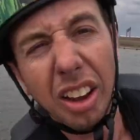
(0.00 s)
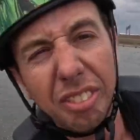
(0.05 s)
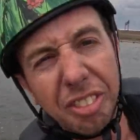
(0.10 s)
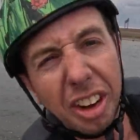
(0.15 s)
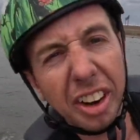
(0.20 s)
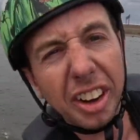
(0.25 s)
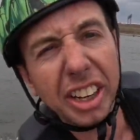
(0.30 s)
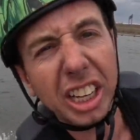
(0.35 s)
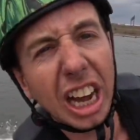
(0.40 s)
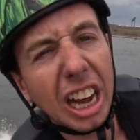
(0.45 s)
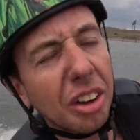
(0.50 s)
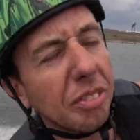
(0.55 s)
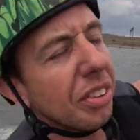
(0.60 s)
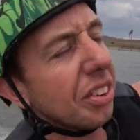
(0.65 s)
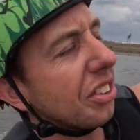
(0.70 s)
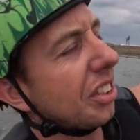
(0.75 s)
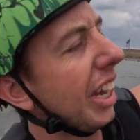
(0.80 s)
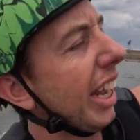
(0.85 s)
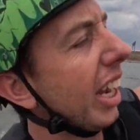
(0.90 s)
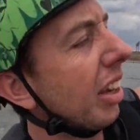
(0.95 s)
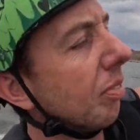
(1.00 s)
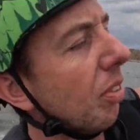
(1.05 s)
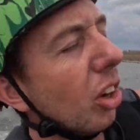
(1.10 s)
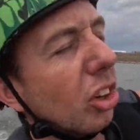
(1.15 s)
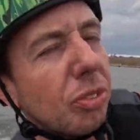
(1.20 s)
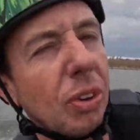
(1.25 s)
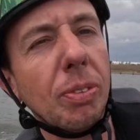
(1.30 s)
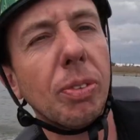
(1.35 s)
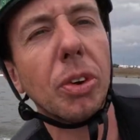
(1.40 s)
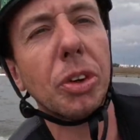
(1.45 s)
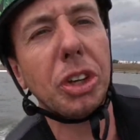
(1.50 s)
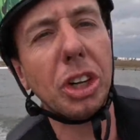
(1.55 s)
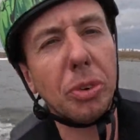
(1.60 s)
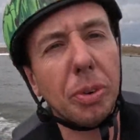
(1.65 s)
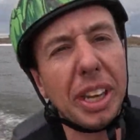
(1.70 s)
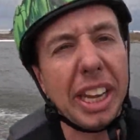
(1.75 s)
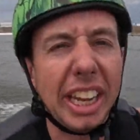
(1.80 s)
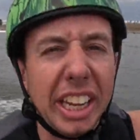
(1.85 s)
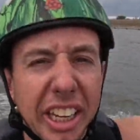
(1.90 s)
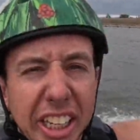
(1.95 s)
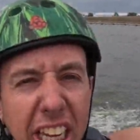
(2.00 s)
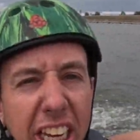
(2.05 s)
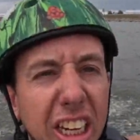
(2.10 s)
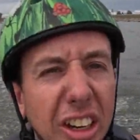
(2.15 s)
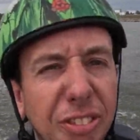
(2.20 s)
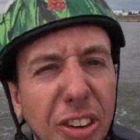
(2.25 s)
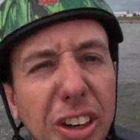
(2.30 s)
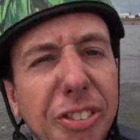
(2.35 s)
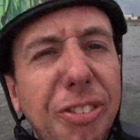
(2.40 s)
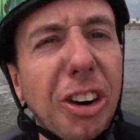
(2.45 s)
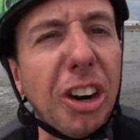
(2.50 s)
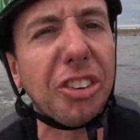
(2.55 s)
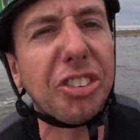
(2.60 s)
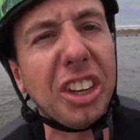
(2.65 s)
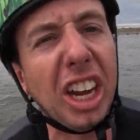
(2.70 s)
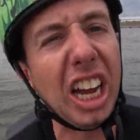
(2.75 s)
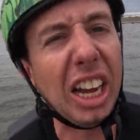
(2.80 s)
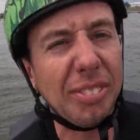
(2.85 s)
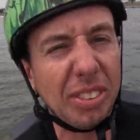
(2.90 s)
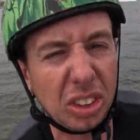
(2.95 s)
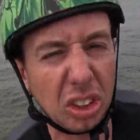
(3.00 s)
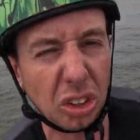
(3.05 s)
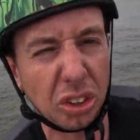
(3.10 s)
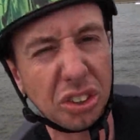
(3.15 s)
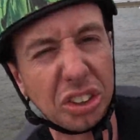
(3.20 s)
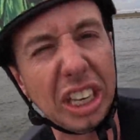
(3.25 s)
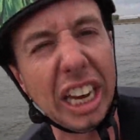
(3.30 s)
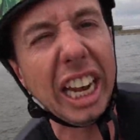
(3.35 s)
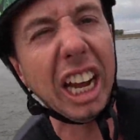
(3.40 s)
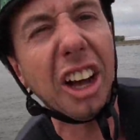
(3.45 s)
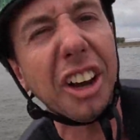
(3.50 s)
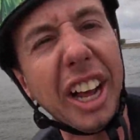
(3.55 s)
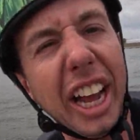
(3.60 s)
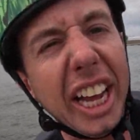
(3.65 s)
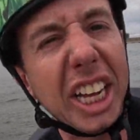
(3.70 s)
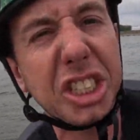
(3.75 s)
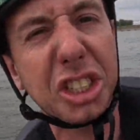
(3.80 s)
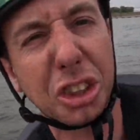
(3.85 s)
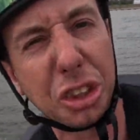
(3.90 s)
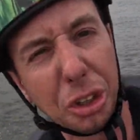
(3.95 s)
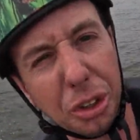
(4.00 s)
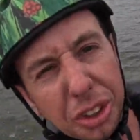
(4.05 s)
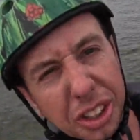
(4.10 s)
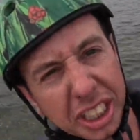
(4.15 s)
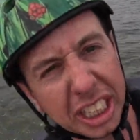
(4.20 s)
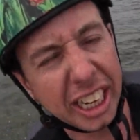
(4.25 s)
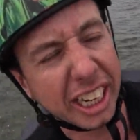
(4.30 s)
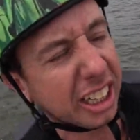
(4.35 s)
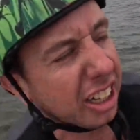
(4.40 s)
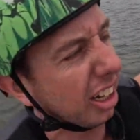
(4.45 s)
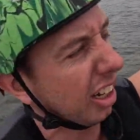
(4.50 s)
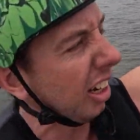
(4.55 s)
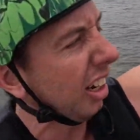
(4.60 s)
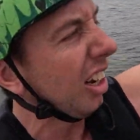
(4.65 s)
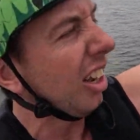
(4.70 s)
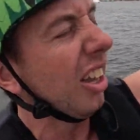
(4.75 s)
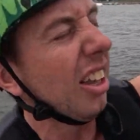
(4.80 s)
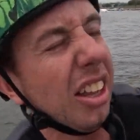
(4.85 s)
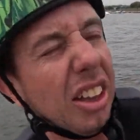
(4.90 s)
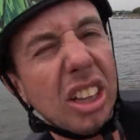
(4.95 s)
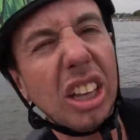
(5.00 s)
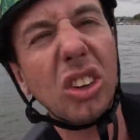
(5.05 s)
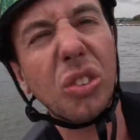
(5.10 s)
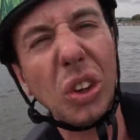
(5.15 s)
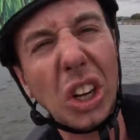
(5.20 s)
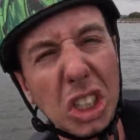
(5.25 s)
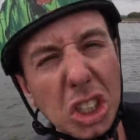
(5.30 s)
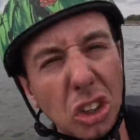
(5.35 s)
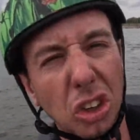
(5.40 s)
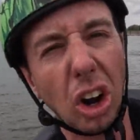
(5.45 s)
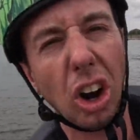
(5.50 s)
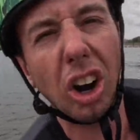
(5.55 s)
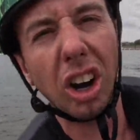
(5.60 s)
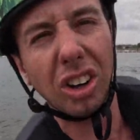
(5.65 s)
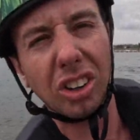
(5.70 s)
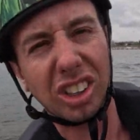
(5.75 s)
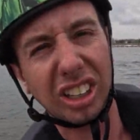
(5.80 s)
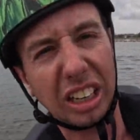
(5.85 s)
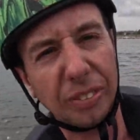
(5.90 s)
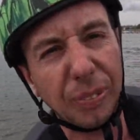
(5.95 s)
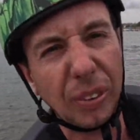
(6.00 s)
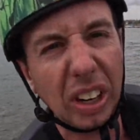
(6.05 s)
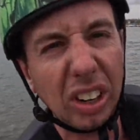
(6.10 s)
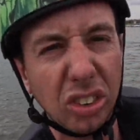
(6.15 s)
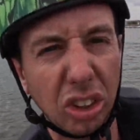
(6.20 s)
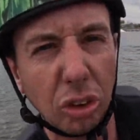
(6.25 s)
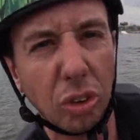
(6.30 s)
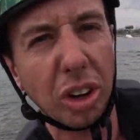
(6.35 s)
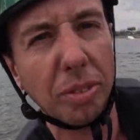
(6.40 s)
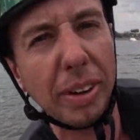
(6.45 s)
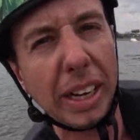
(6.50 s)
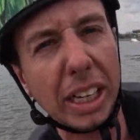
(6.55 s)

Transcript: A very common mistake most people do when they hit a kicker for the first time is they'll stay on edge through the kicker. These features are slippery, so you want to